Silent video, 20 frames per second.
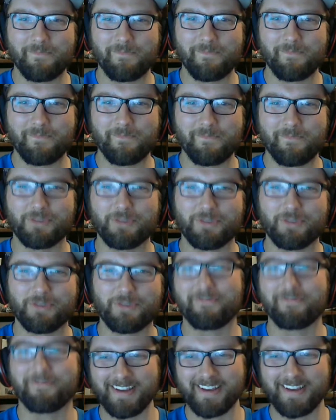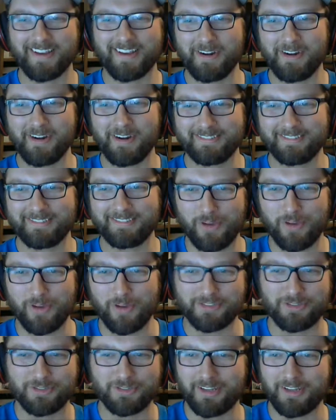You have my number.
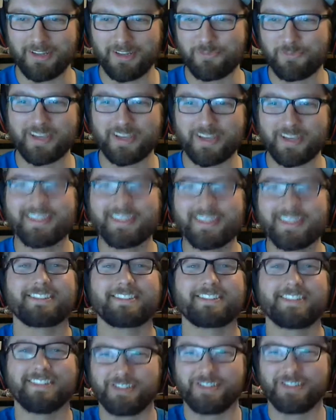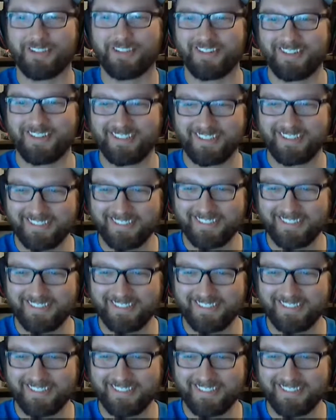Once we could text each other.